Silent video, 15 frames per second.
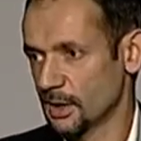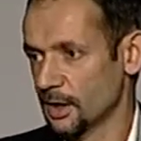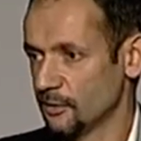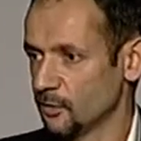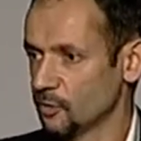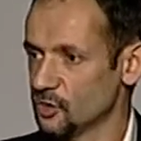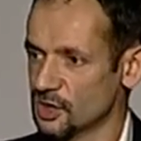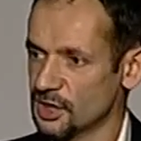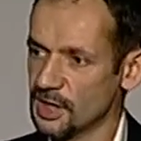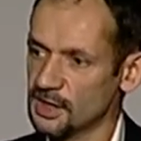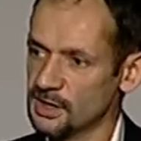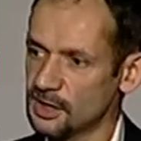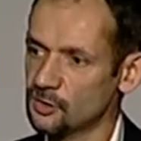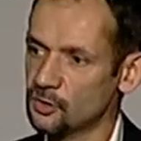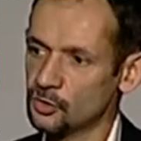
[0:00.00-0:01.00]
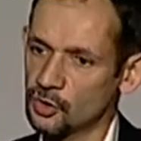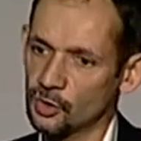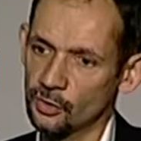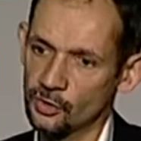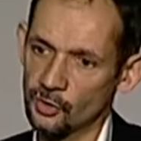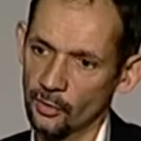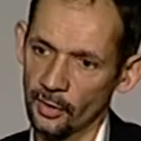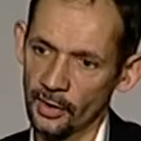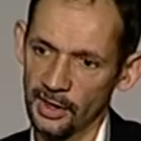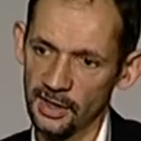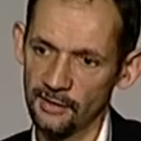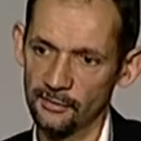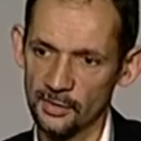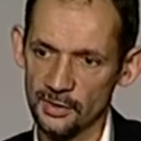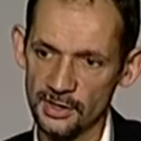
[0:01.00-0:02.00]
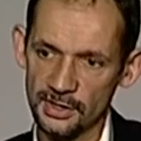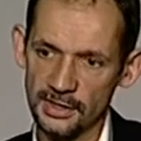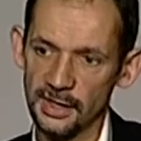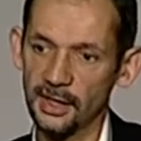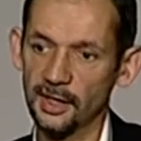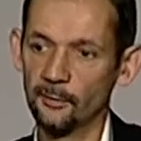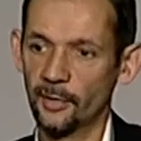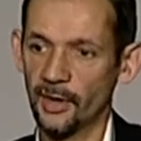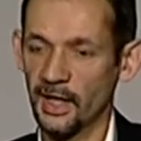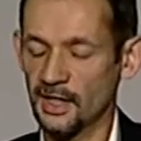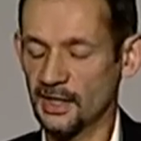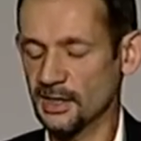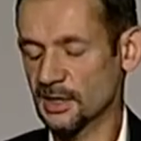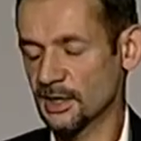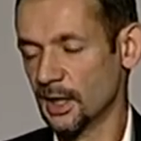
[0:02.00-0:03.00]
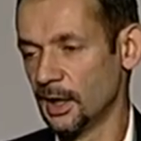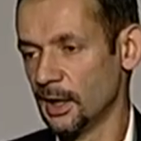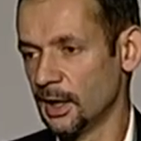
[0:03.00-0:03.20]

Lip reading: associated to cultural events taking place